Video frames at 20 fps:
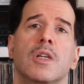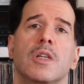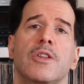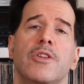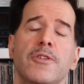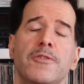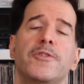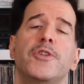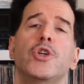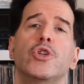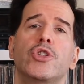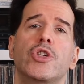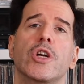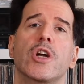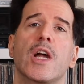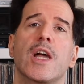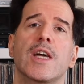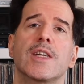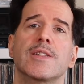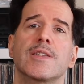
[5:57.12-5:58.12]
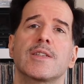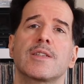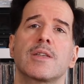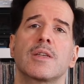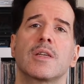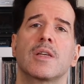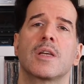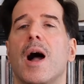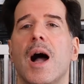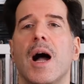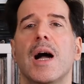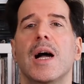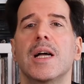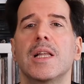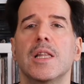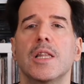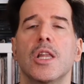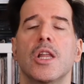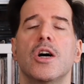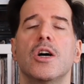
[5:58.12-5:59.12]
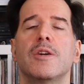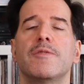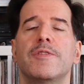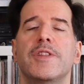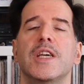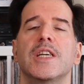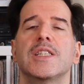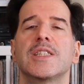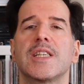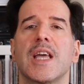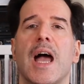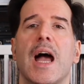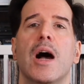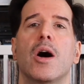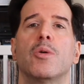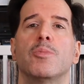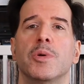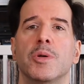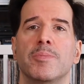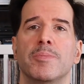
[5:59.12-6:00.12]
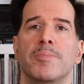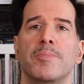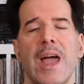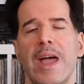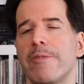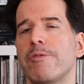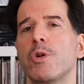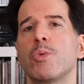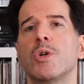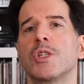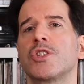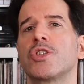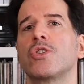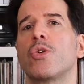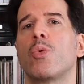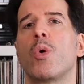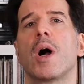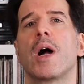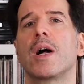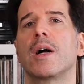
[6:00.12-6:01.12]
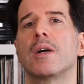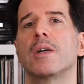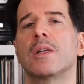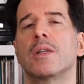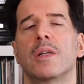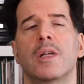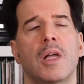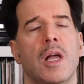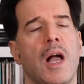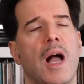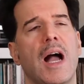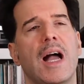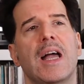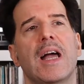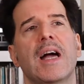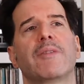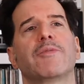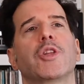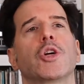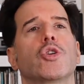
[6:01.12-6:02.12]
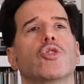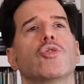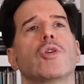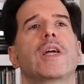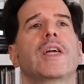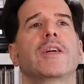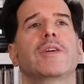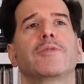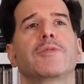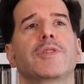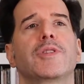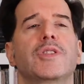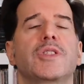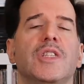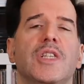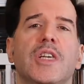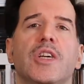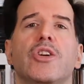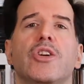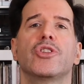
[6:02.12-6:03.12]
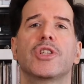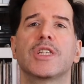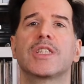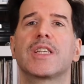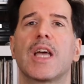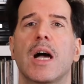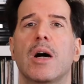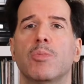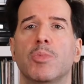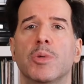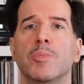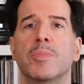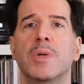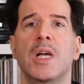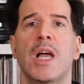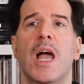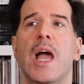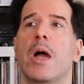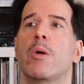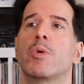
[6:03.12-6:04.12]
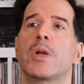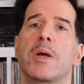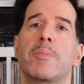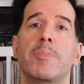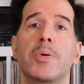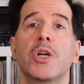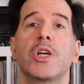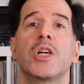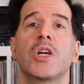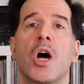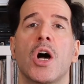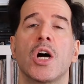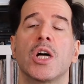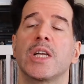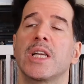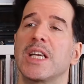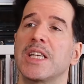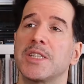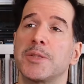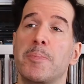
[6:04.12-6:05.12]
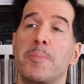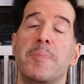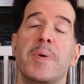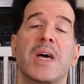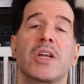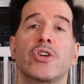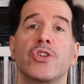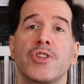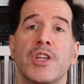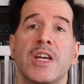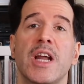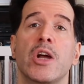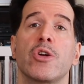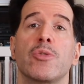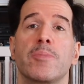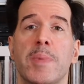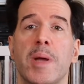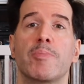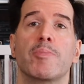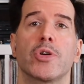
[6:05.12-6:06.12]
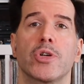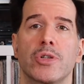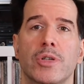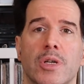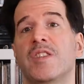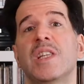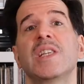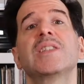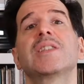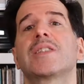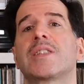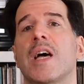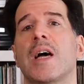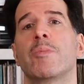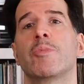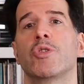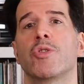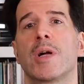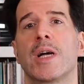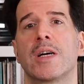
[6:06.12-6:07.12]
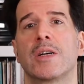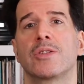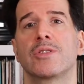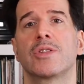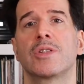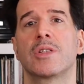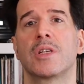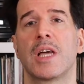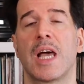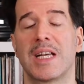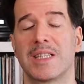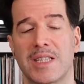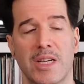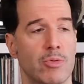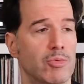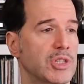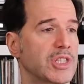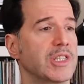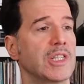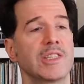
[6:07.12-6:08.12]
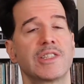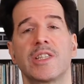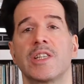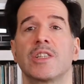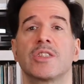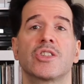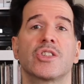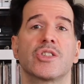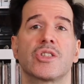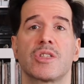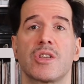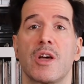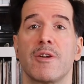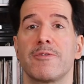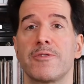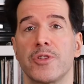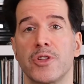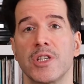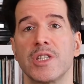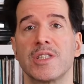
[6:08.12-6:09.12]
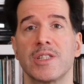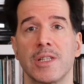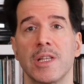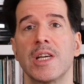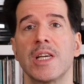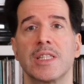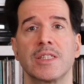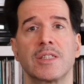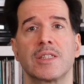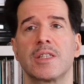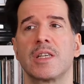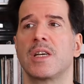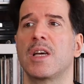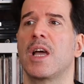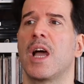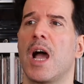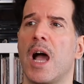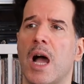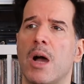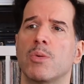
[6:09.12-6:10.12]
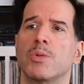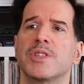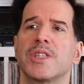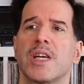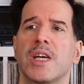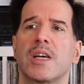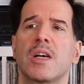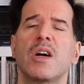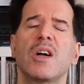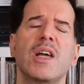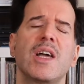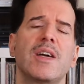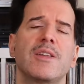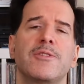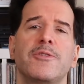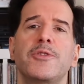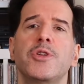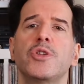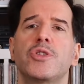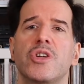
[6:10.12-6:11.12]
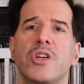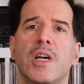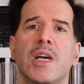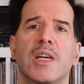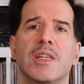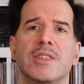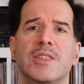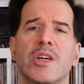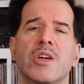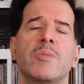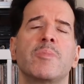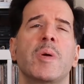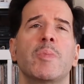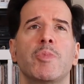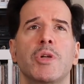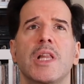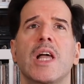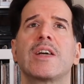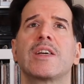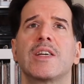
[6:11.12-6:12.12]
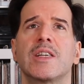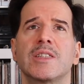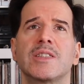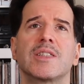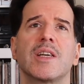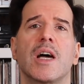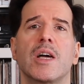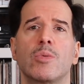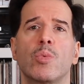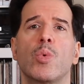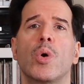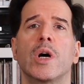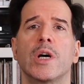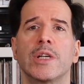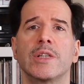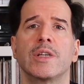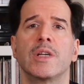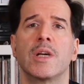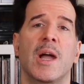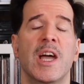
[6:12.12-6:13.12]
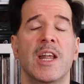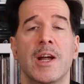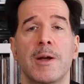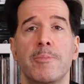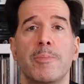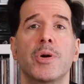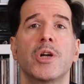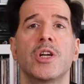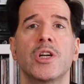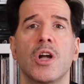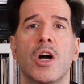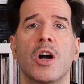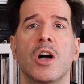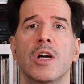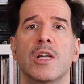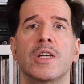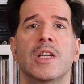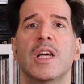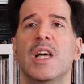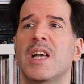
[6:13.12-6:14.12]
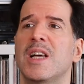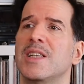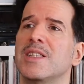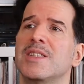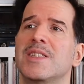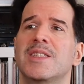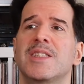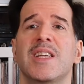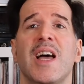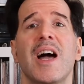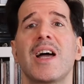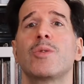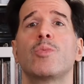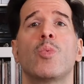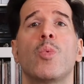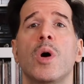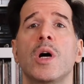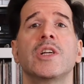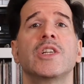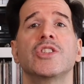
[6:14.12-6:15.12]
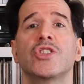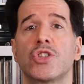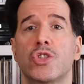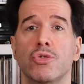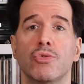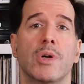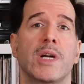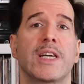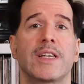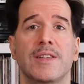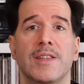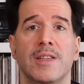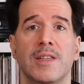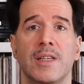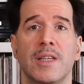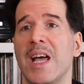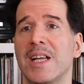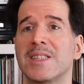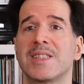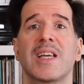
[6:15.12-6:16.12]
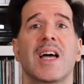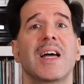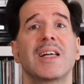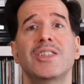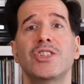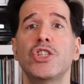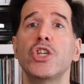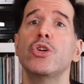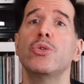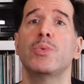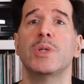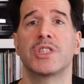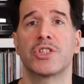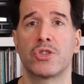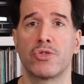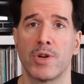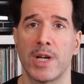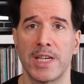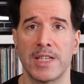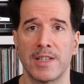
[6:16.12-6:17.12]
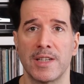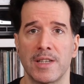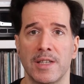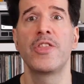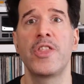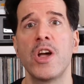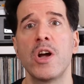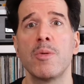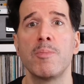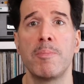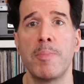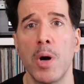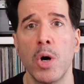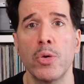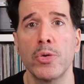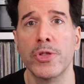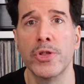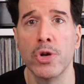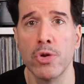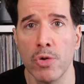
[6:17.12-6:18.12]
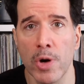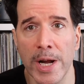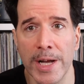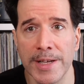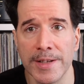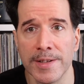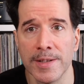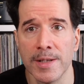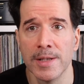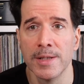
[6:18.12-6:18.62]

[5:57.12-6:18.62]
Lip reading: The Futureheads. I love this album. Every once in a while, I have the crave to this album. And when I put it on, it's better than I remembered. This time around, as I was listening to stuff for this list, I was like, oh yeah, The Futureheads. I remember liking Side 1. And I put it on. Side 1 is great. And Side 2 is great. They're both great.